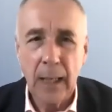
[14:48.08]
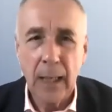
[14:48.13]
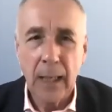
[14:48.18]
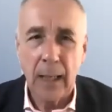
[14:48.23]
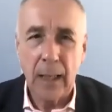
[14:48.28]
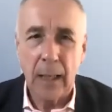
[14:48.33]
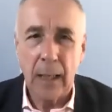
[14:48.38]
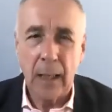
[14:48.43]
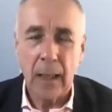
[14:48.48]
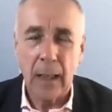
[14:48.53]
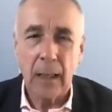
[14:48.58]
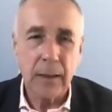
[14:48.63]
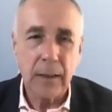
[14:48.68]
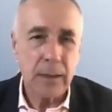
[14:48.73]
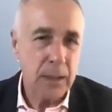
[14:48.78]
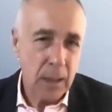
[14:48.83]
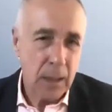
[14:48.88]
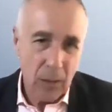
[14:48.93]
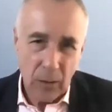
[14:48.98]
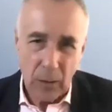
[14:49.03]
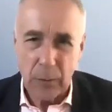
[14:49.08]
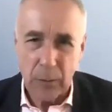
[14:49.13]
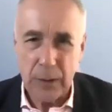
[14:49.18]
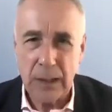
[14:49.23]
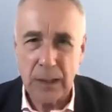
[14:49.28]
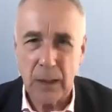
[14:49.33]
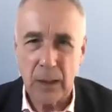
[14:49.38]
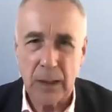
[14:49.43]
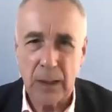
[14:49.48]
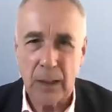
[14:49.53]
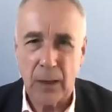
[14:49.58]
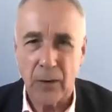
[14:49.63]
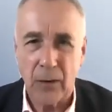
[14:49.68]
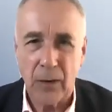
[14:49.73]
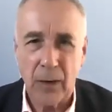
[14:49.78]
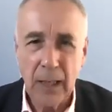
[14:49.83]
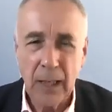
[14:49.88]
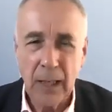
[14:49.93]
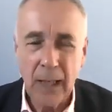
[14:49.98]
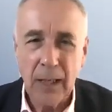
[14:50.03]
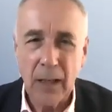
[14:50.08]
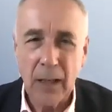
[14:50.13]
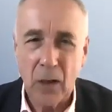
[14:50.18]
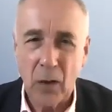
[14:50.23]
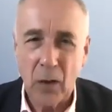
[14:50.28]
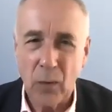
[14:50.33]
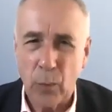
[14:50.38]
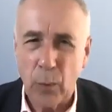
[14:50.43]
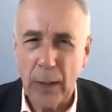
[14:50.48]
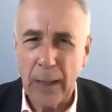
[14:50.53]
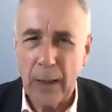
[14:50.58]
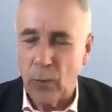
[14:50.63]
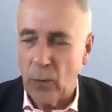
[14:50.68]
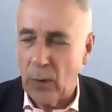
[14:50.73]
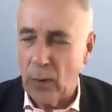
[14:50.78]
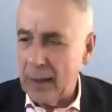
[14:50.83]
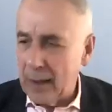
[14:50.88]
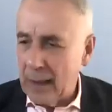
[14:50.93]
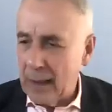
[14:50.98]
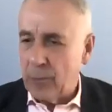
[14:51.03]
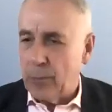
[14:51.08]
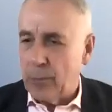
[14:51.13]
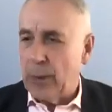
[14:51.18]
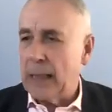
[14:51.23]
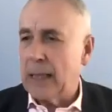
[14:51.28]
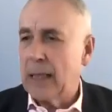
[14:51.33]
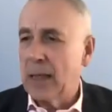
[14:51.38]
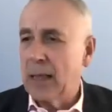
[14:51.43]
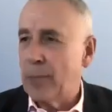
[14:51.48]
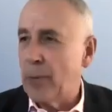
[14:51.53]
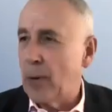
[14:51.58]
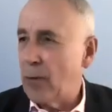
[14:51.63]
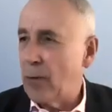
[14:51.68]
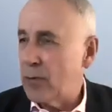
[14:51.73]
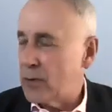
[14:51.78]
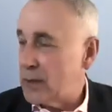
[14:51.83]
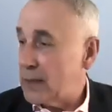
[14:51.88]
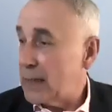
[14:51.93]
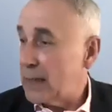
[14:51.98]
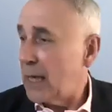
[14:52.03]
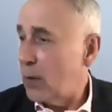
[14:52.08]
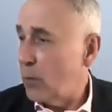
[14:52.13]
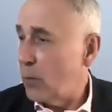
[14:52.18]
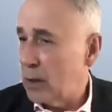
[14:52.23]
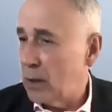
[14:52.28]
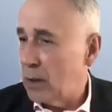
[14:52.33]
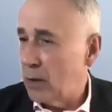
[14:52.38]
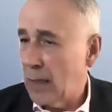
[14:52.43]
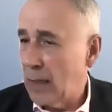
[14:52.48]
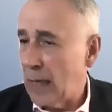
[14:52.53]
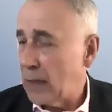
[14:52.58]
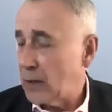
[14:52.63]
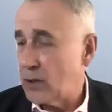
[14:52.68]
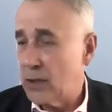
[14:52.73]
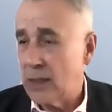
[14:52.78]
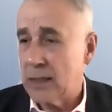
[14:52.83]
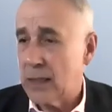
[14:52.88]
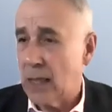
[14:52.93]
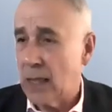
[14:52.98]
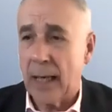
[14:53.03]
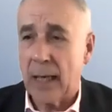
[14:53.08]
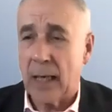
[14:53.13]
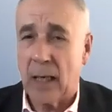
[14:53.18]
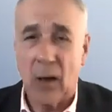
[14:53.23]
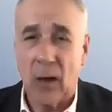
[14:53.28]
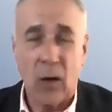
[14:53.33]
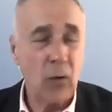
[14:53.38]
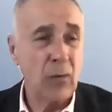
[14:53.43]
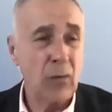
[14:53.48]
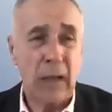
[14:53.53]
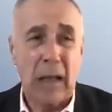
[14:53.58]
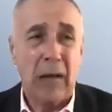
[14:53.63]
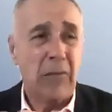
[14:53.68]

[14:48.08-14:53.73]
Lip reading: And so it was Serco. You know, we need bigger laboratories. How do we do that? Geez, I don't know.